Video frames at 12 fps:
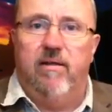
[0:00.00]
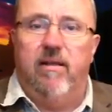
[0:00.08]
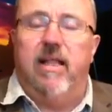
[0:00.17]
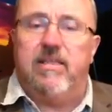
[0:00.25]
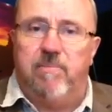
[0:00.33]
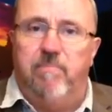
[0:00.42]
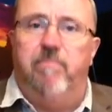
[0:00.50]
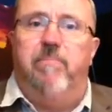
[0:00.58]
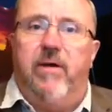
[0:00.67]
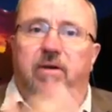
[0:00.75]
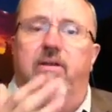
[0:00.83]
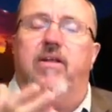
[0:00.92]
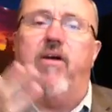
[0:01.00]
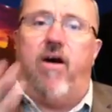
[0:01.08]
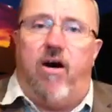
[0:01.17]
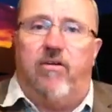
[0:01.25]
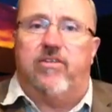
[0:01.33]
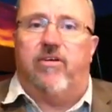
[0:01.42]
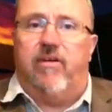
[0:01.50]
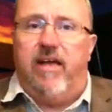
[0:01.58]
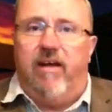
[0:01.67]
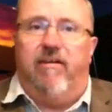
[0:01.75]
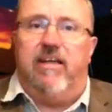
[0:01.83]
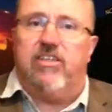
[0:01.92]
Let's build an altar
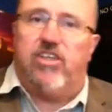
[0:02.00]
here at